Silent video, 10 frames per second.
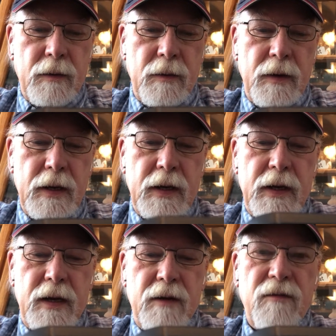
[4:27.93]
Well, I
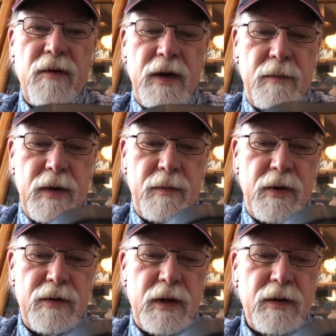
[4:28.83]
can't find my
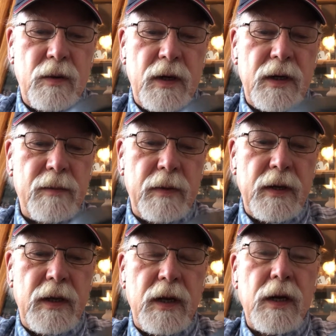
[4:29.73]
music, so I'll just
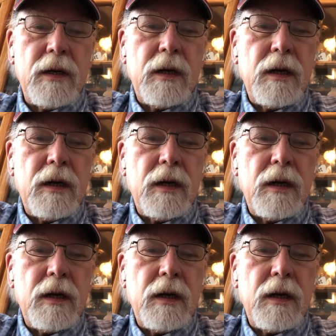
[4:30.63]
play that.